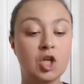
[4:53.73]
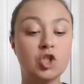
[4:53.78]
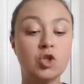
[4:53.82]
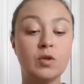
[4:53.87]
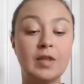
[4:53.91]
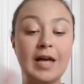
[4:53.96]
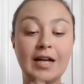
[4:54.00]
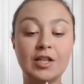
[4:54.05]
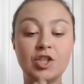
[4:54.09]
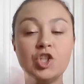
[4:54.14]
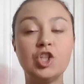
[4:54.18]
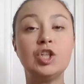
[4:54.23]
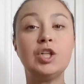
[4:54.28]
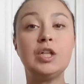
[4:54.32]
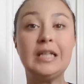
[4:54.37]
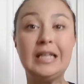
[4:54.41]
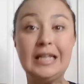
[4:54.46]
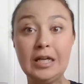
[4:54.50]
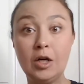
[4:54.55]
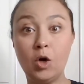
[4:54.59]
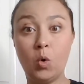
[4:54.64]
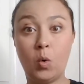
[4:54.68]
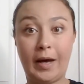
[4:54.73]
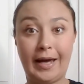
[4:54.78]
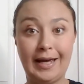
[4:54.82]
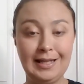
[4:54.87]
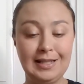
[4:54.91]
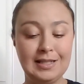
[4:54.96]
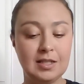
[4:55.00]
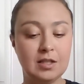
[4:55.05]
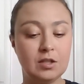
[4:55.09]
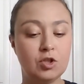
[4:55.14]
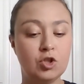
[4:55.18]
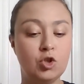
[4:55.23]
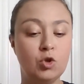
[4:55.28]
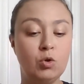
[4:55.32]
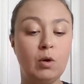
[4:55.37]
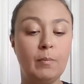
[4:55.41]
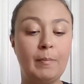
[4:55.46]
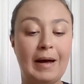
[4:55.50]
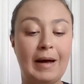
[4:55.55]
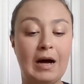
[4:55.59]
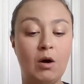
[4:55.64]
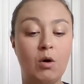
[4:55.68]
So that should equate
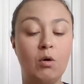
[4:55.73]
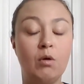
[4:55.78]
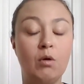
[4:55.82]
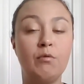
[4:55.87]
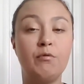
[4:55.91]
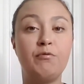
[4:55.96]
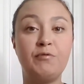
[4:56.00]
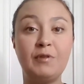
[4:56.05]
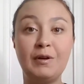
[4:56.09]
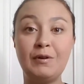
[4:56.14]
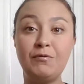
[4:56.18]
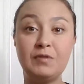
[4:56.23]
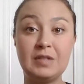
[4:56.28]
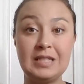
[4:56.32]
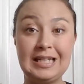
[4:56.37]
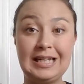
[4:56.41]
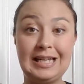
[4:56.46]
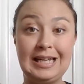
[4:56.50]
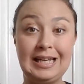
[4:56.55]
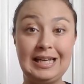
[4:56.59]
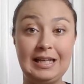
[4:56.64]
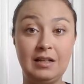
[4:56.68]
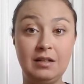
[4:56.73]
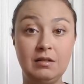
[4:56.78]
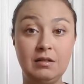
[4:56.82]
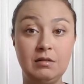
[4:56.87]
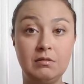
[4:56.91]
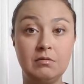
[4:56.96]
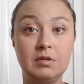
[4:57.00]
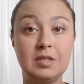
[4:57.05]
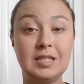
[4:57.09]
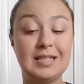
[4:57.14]
to about fifteen